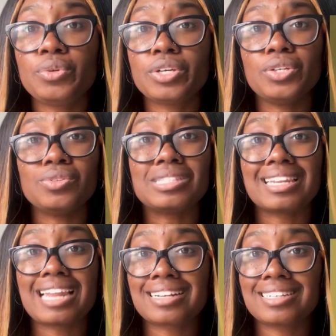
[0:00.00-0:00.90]
You can use
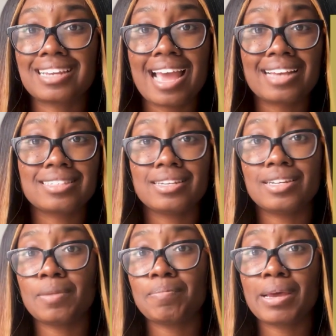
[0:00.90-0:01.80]
lactic
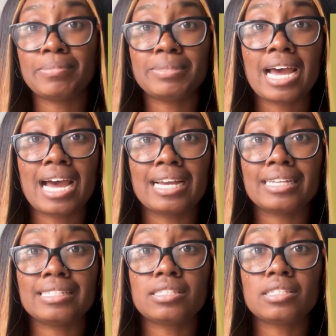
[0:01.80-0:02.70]
acid,
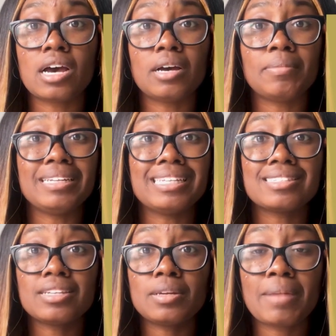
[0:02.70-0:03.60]
peptides,
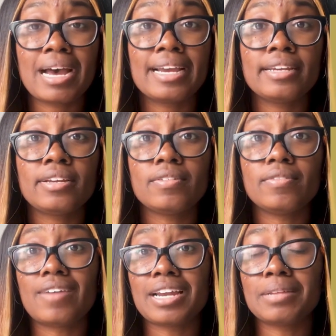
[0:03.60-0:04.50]
niacinamide,
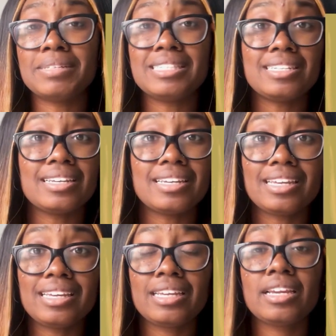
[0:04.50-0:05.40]
vitamin C and
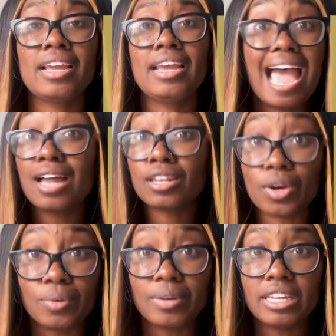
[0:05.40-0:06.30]
E,
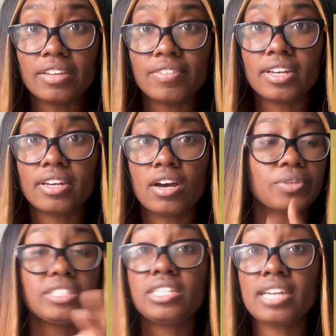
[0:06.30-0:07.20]
aloe even,
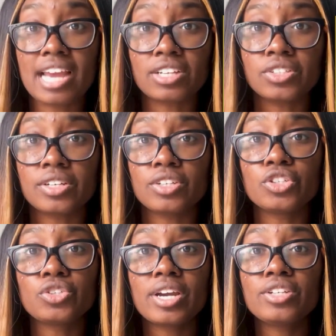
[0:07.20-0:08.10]
green tea extract.
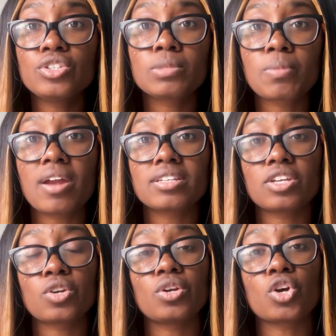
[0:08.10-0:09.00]
You're trying to use products
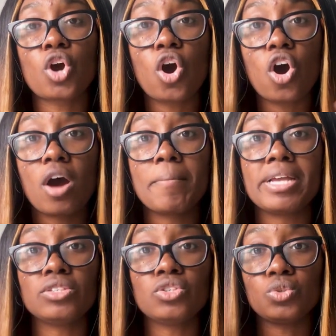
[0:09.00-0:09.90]
that are going to calm
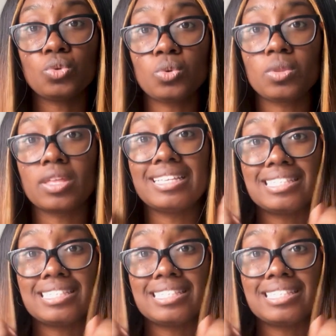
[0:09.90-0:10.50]
and soothe the